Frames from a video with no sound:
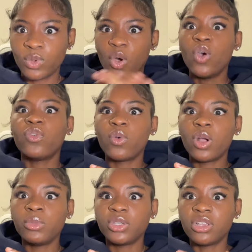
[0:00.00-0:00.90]

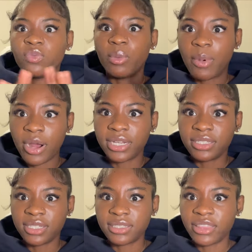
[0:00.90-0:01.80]
overwhelm yourself with parties
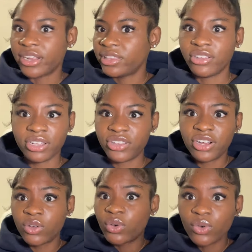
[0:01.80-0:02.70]
because they're they're
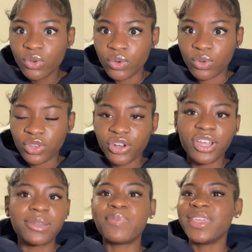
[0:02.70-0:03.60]
they're cool. They're
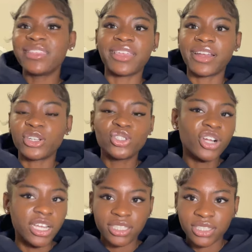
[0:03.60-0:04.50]
gonna be there.
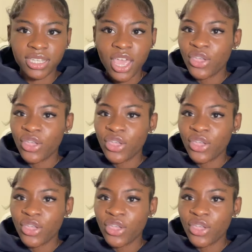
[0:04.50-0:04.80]
Trust.